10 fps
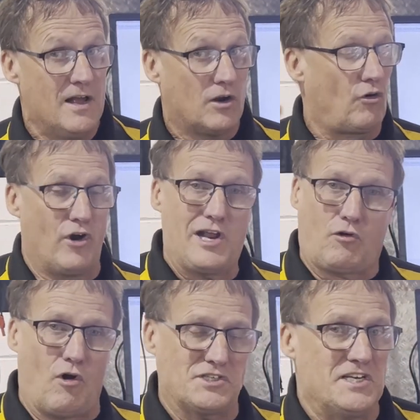creek
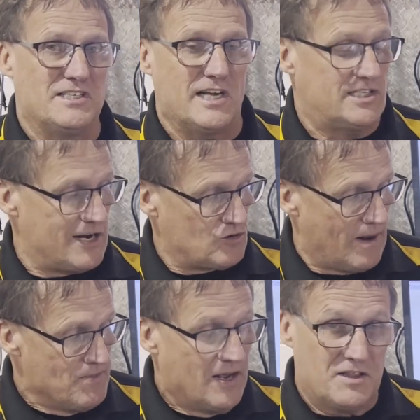crossings,
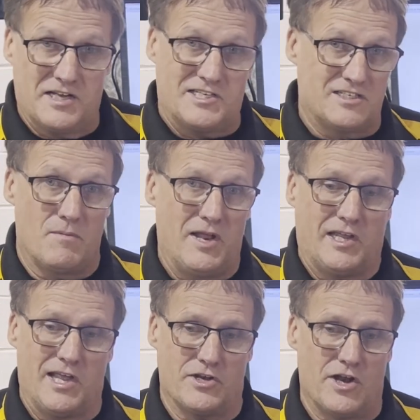etc., this is the bit
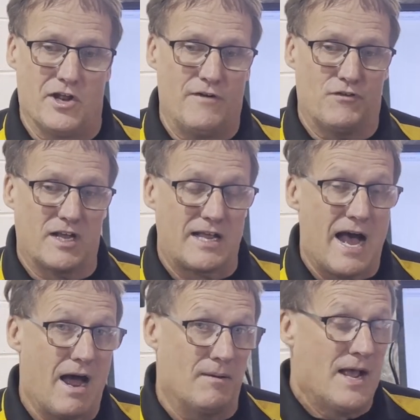of kit you need for the
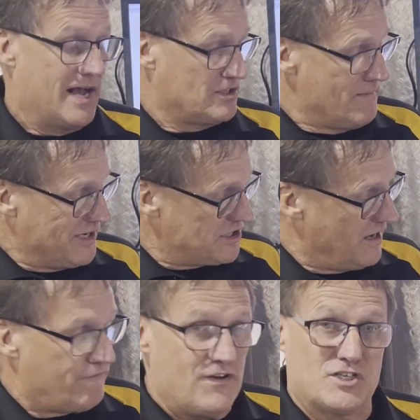car. As I mentioned,
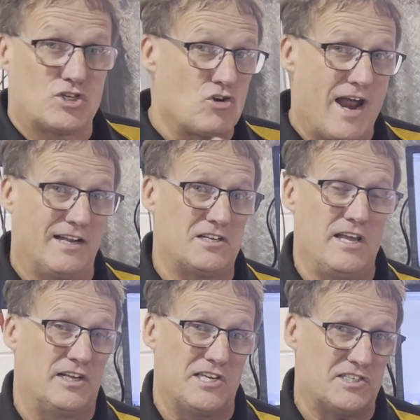it fits straight into the
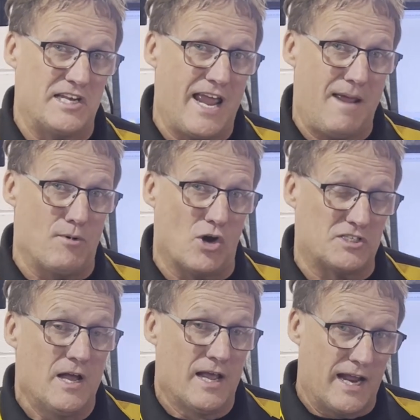existing
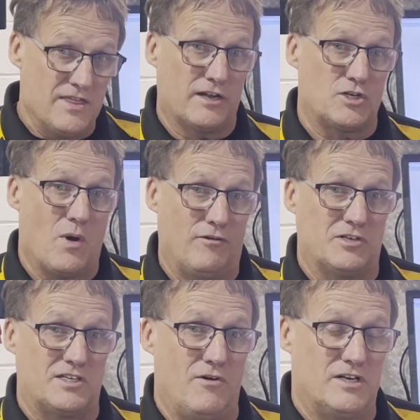airbox in the 200
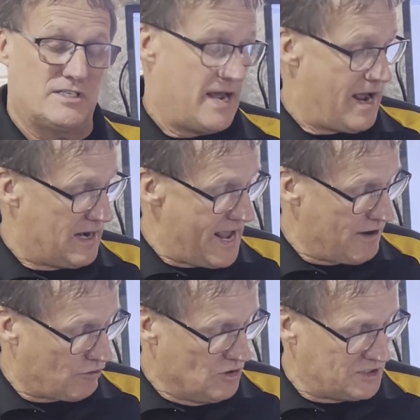series
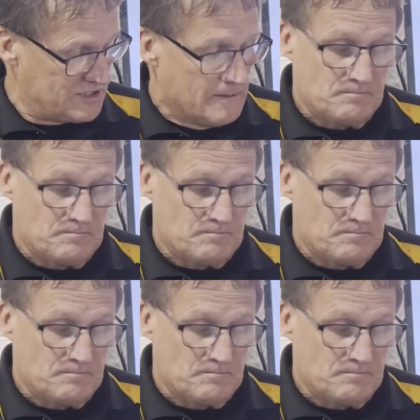Land Cruisers.